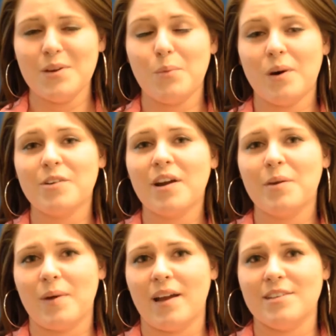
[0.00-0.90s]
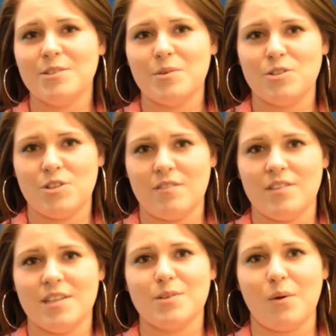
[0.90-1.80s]
One great way to achieve
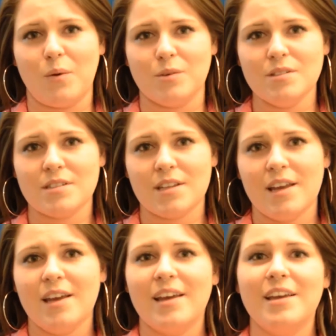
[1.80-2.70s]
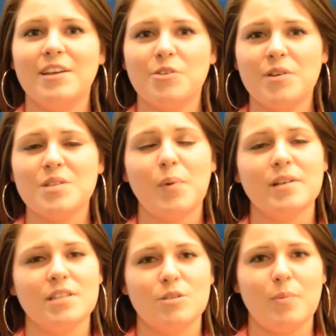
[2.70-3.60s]
these goals, increase
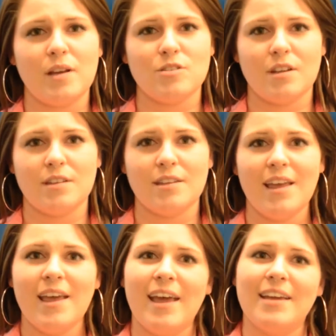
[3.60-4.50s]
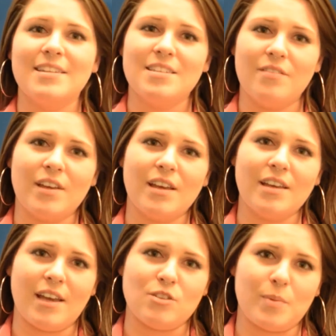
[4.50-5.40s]
participation, and civic
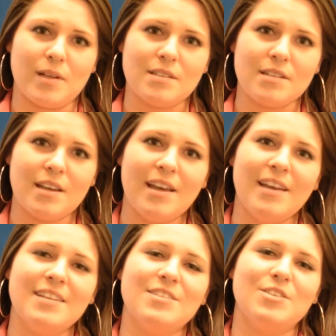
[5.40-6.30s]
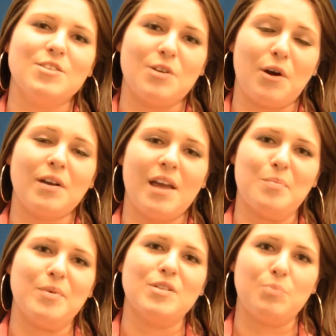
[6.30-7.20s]
engagement is the STAR
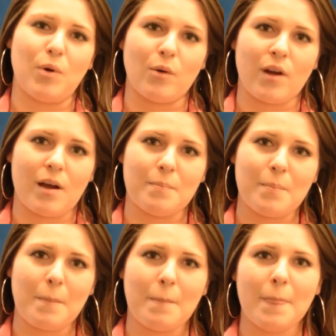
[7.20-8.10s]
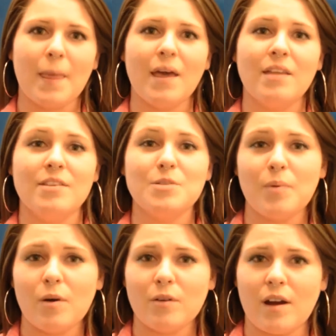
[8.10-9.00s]
Campus program. This
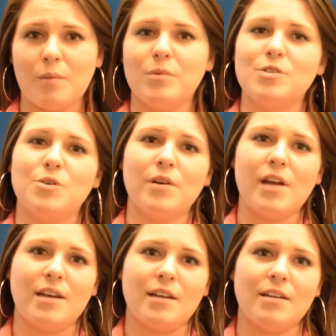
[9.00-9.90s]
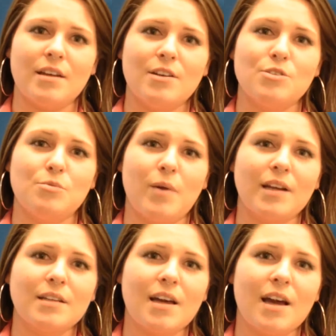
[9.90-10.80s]
program was created to
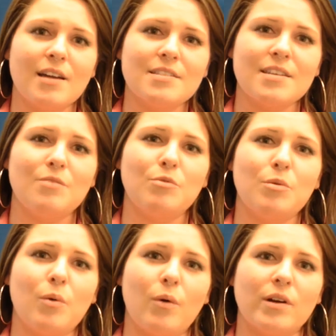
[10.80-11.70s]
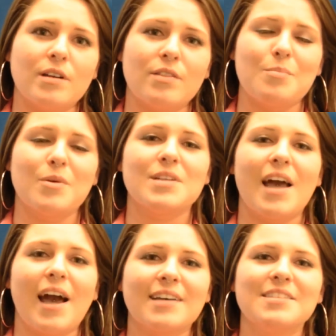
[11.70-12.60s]
recognize and reward the most
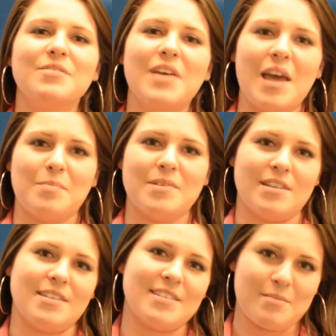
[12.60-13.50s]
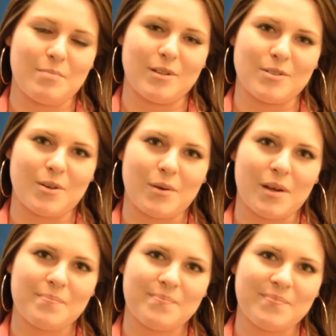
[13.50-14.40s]
active campuses in Minnesota.